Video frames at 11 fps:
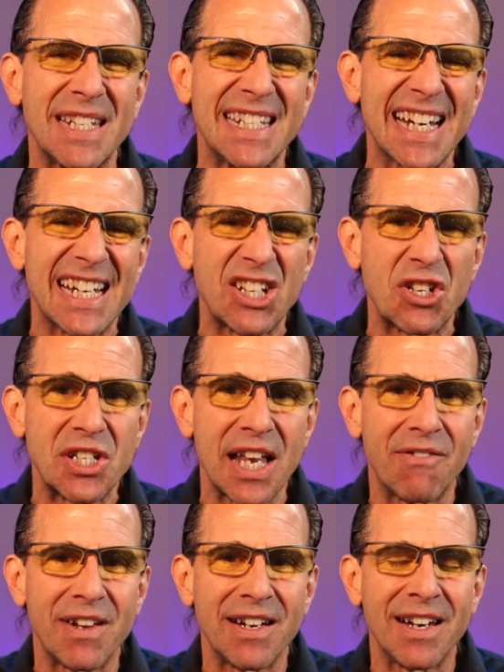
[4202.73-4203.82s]
6 or
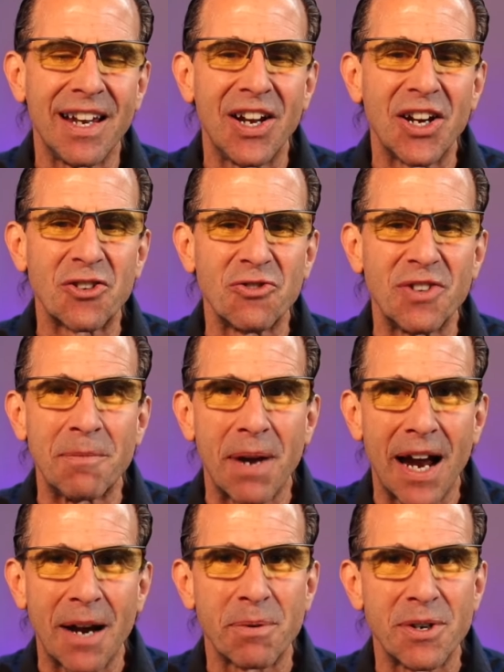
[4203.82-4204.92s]
7 green
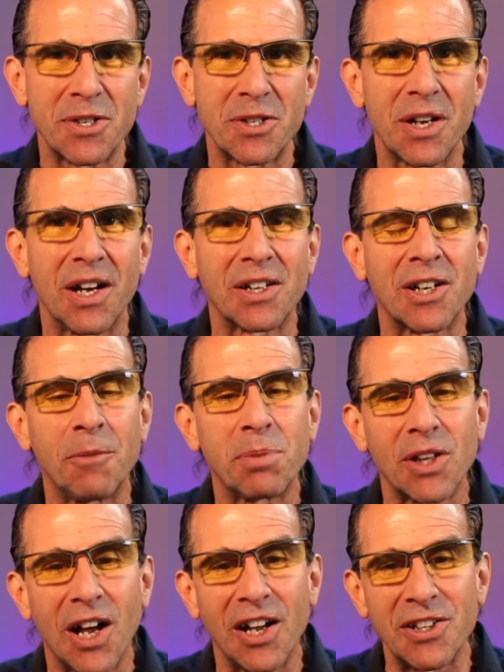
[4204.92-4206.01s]
peppers, a
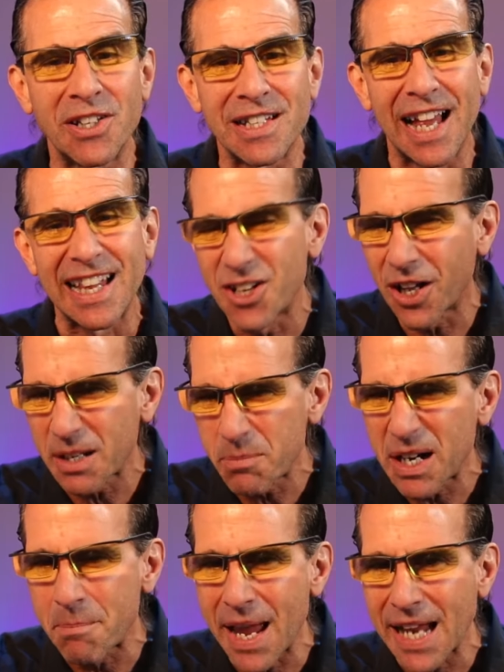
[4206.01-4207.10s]
couple of onions. I think I'm
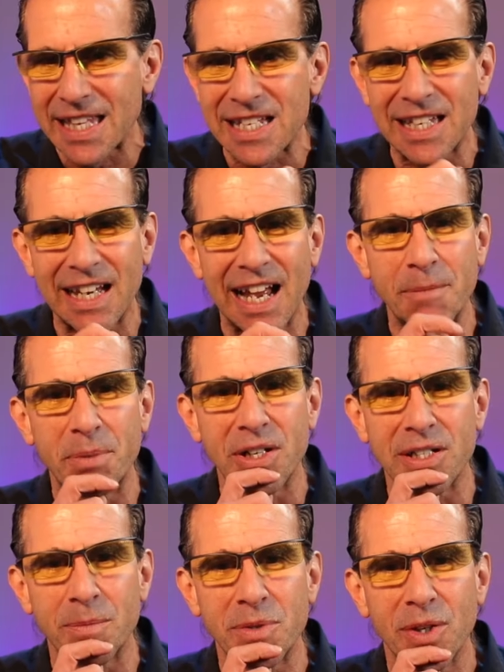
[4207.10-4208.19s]
gonna make this tonight
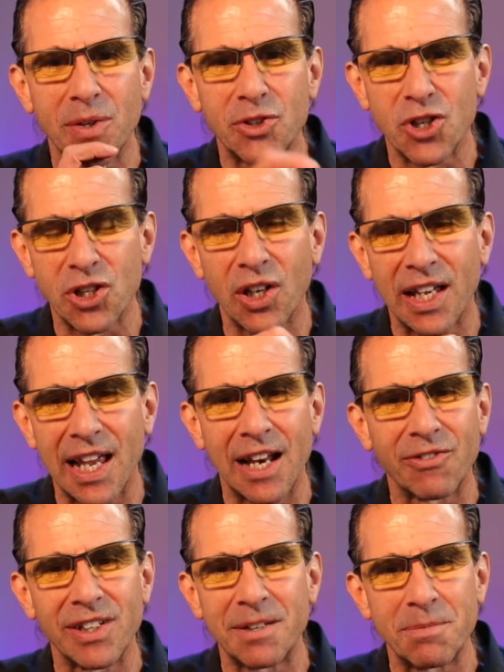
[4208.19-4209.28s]
because I'm just looking at
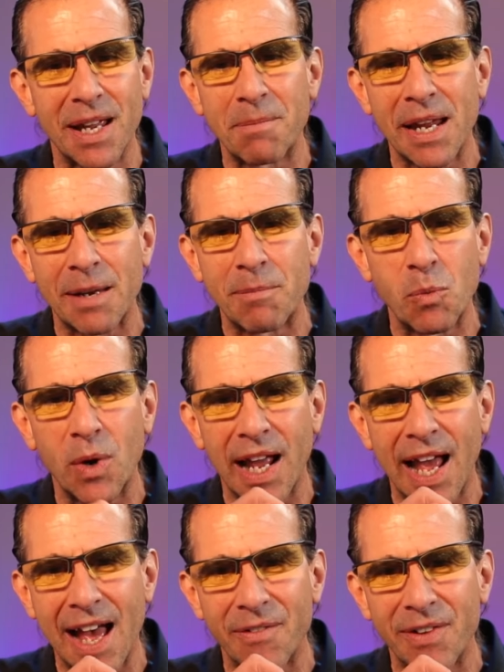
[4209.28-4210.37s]
it, really making me want
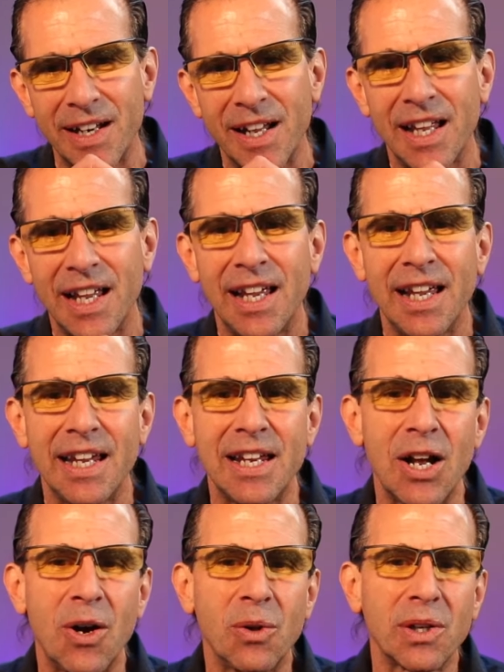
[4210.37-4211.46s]
to have it.
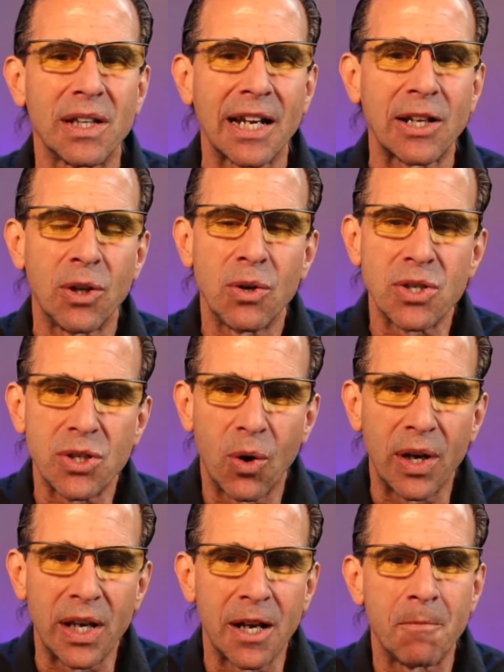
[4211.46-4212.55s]
Like low
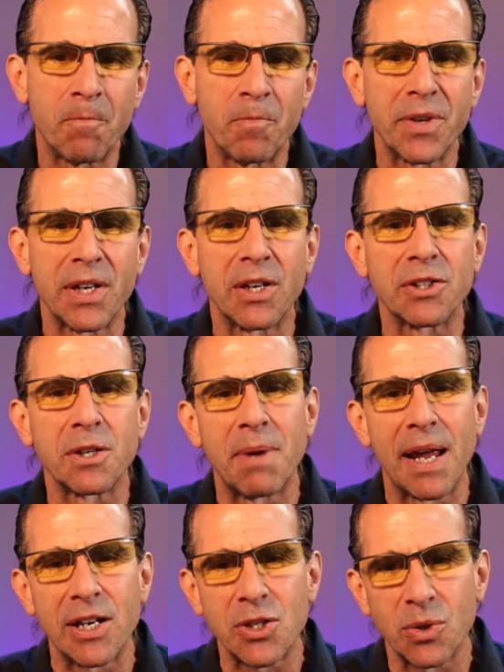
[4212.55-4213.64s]
sodium,
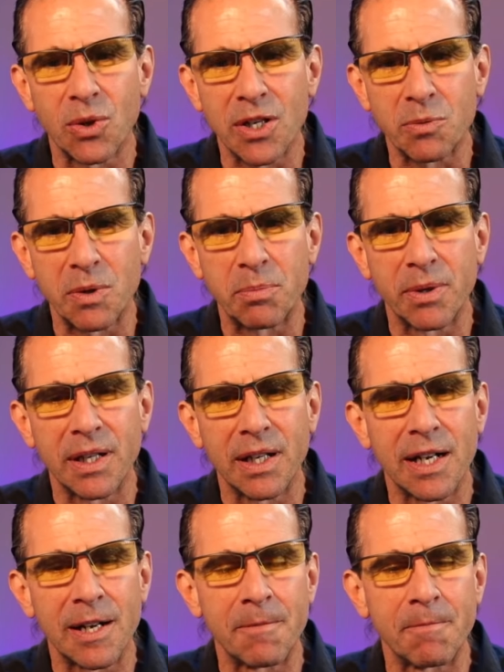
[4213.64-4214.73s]
tomato sauce. We put
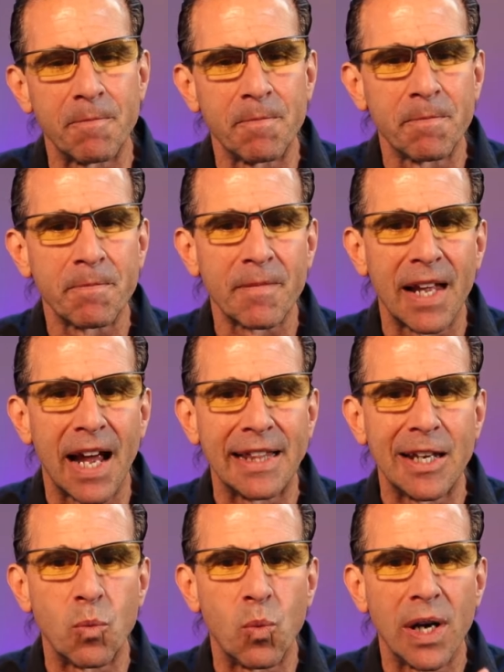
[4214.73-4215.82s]
I
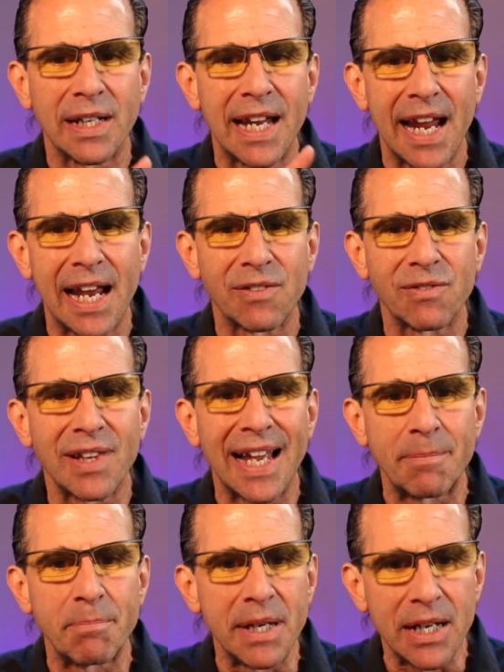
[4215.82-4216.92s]
think 1 can of
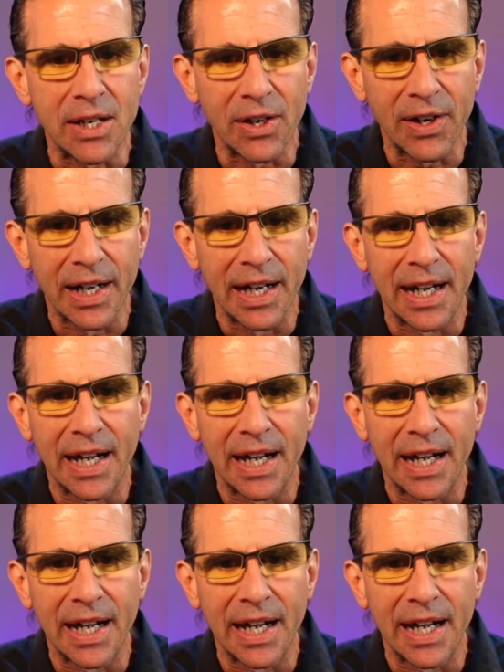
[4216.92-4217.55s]
light beer,